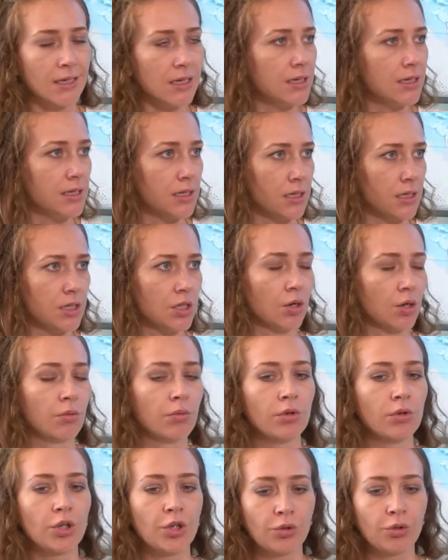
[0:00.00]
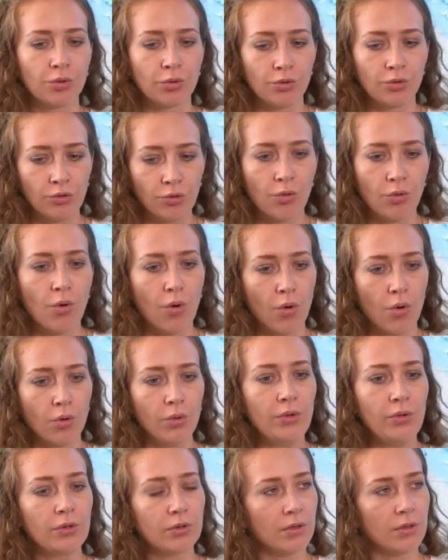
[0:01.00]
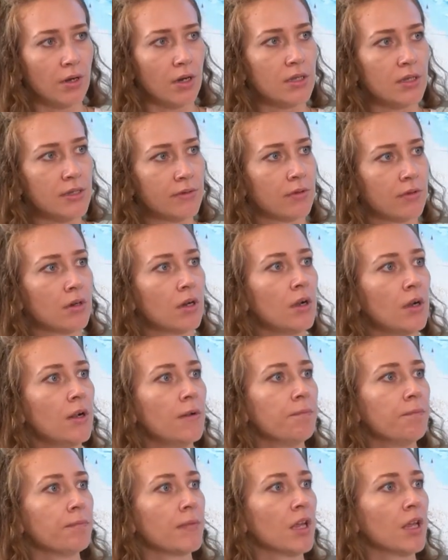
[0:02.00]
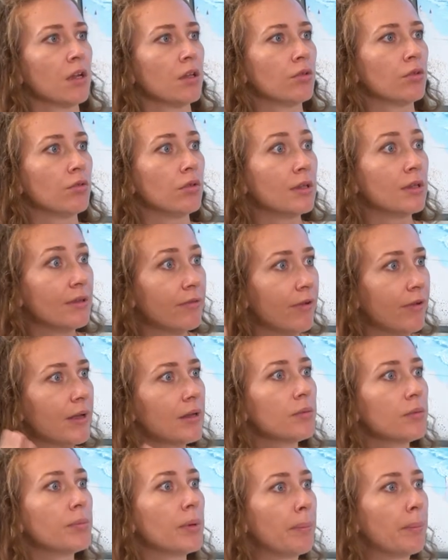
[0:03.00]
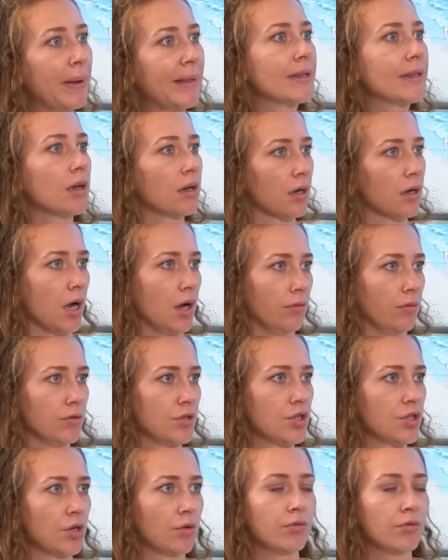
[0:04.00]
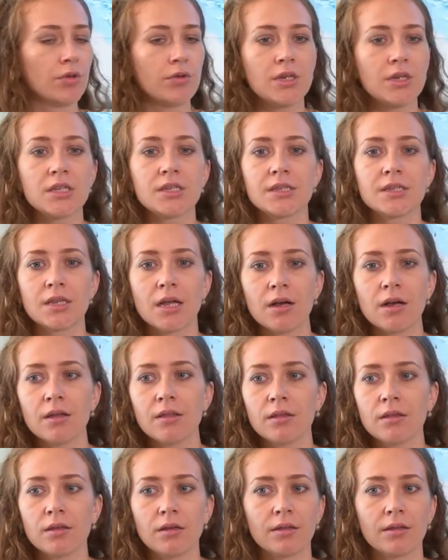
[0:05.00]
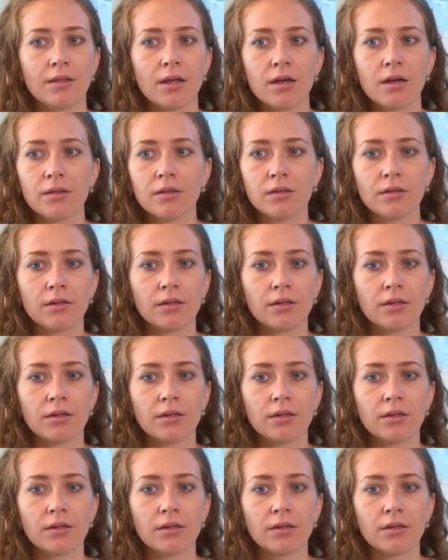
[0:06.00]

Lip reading: easy. So you do all your transfer to the developer bank account. So there is not another,